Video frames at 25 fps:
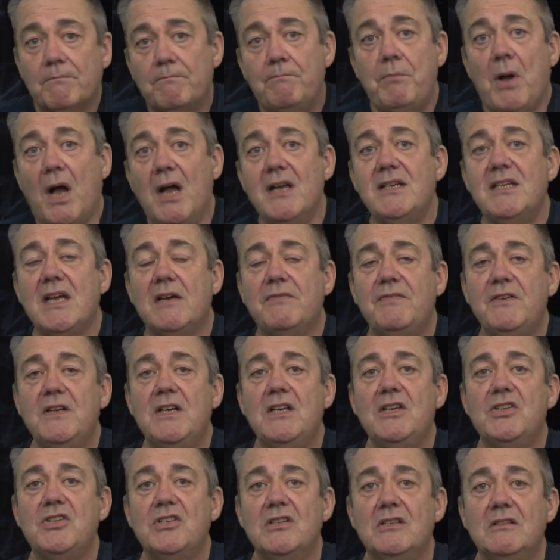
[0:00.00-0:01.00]
by
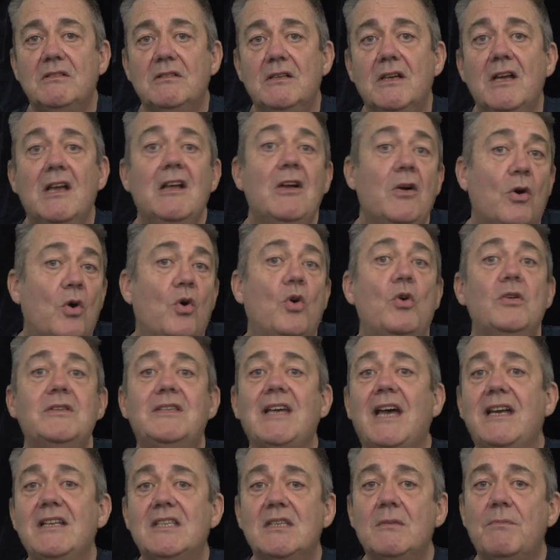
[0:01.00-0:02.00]
definition, or
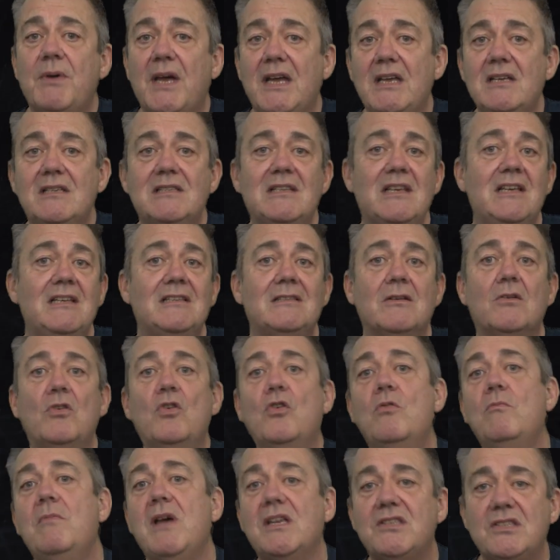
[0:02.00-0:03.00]
databases,
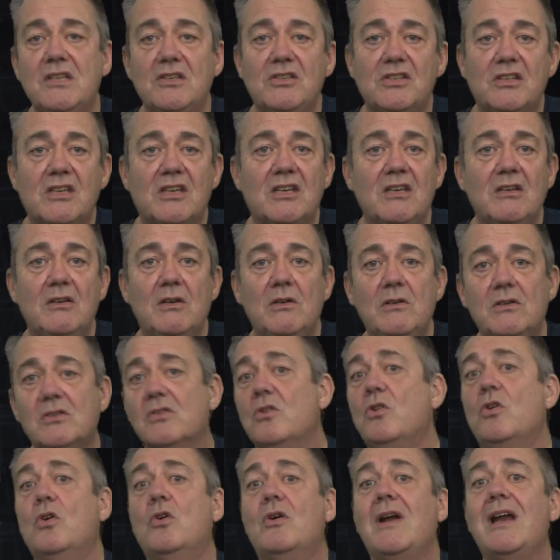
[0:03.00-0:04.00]
or message queues,
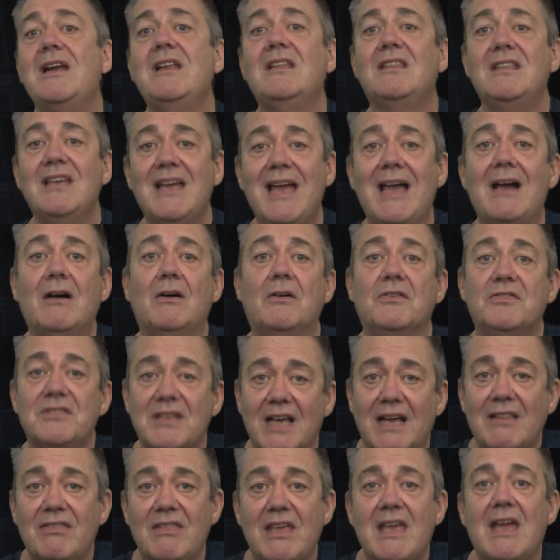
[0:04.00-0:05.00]
or anything else
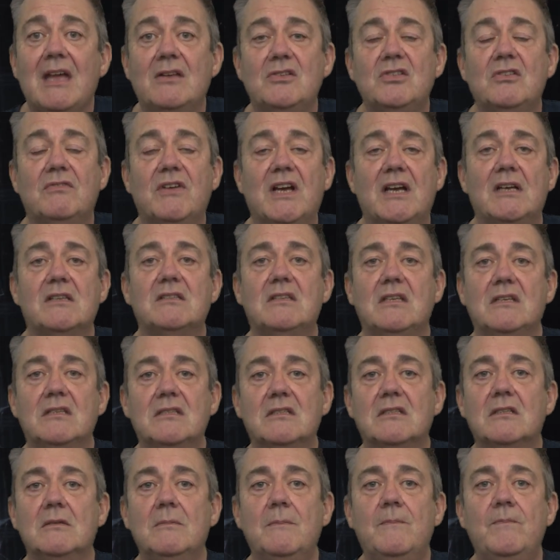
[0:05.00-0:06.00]
at the edge of our
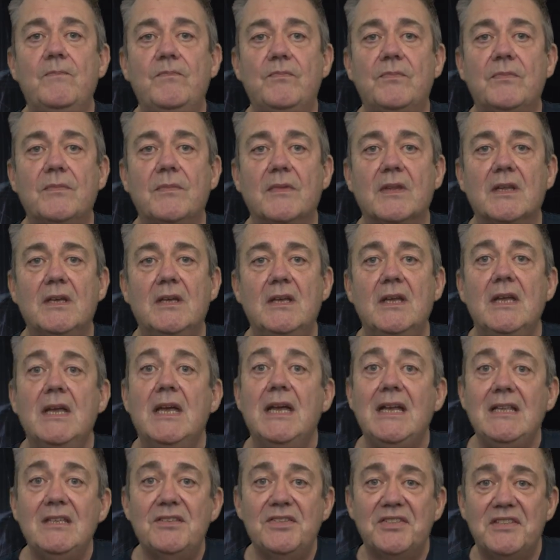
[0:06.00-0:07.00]
system.
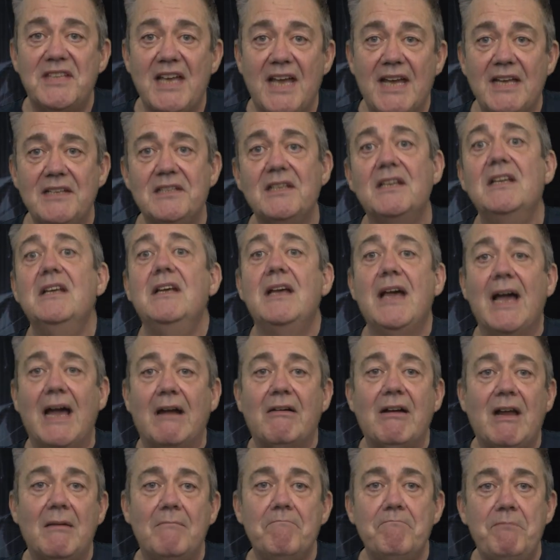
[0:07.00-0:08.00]
Instead,
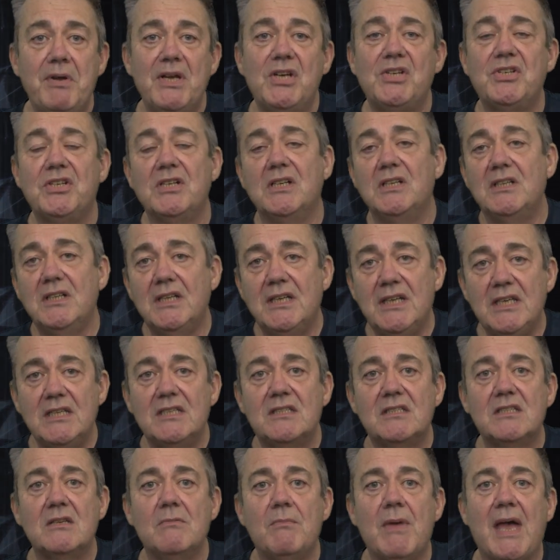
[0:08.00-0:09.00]
our ambition
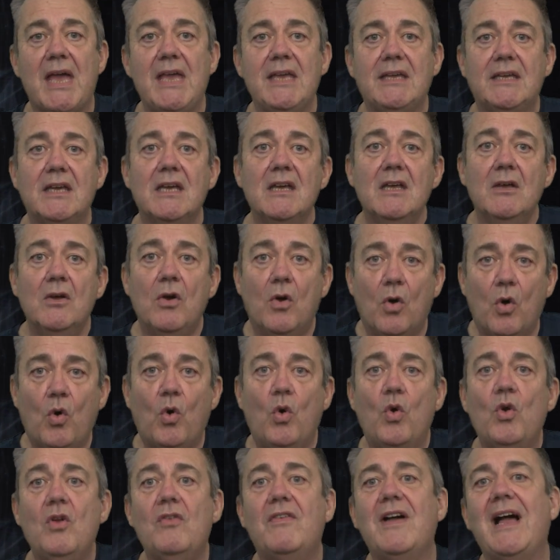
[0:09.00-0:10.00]
is to make
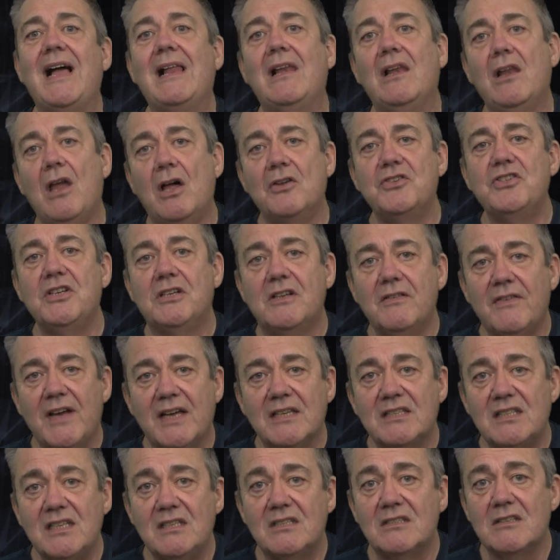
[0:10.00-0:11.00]
all of our logic of
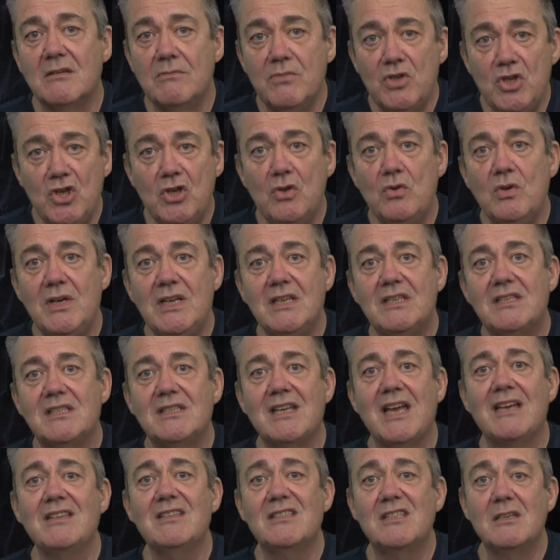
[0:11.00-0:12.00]
our system unit
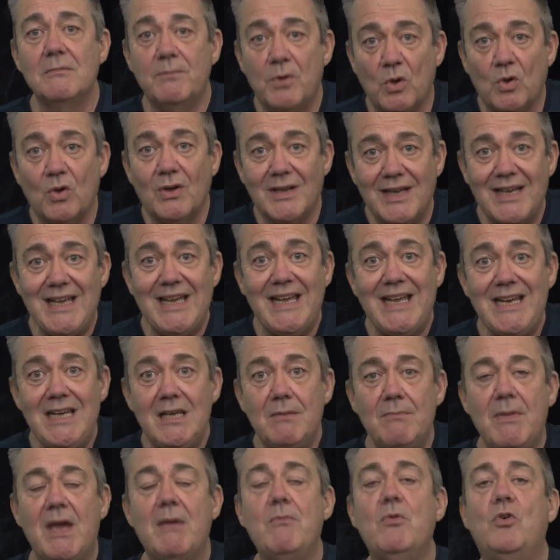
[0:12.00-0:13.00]
testable
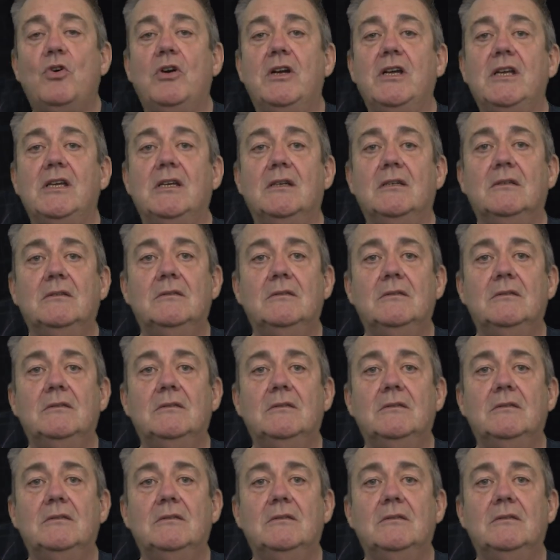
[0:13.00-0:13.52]
in memory.